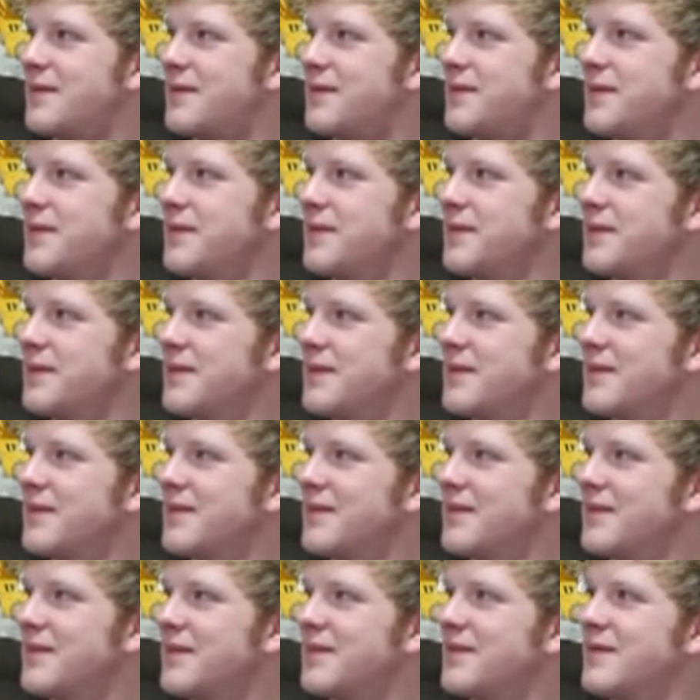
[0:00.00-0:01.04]

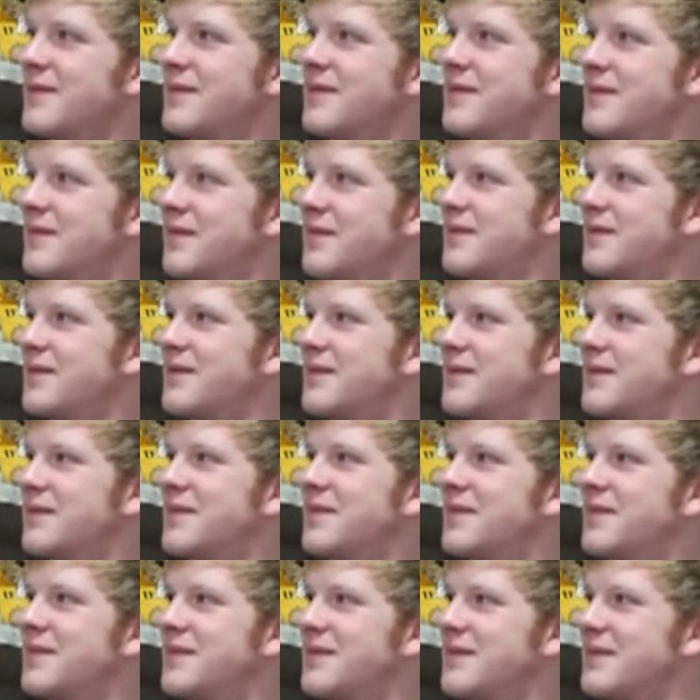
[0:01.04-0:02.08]

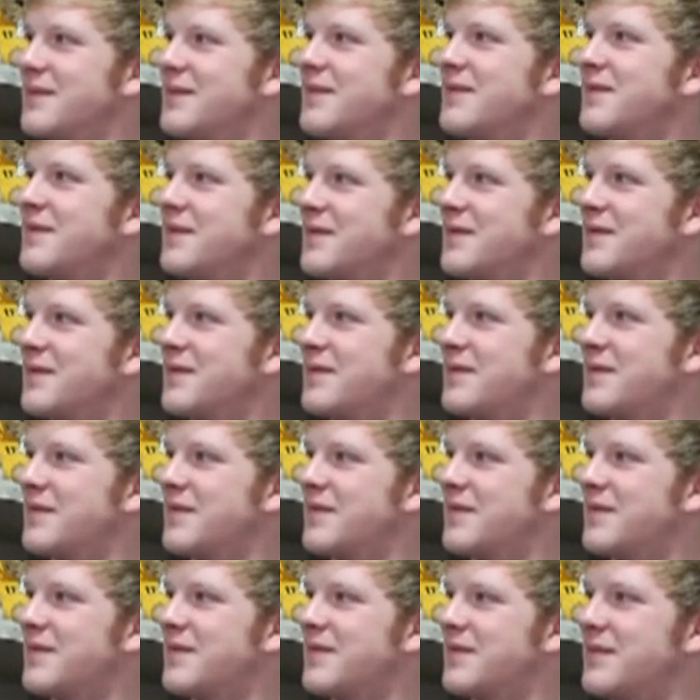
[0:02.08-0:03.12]

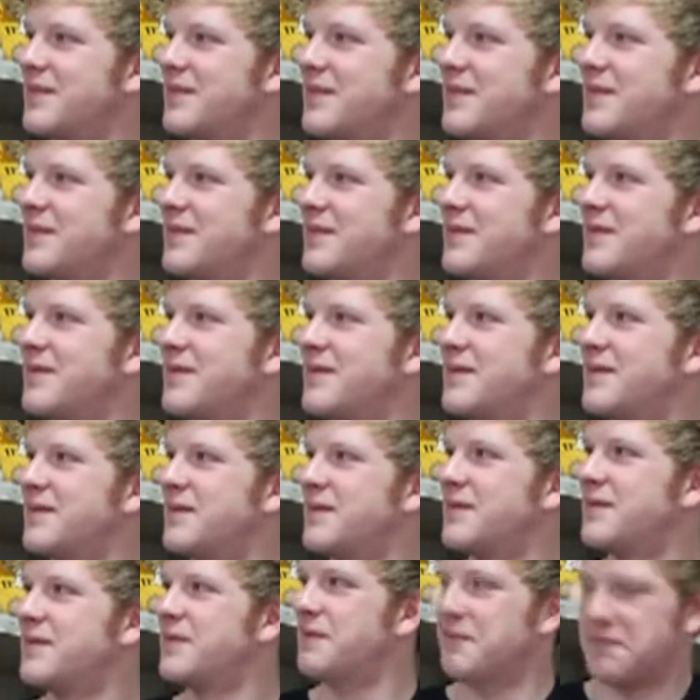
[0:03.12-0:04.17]

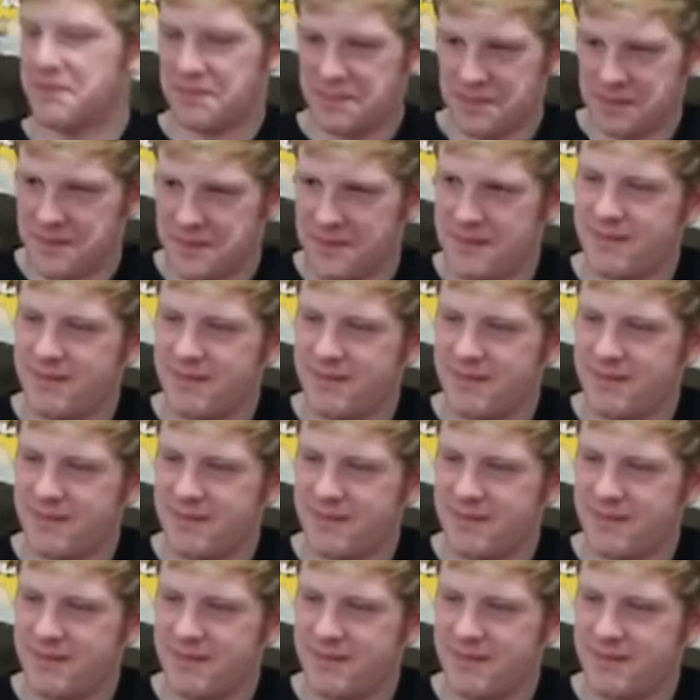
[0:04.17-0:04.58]
(not speaking)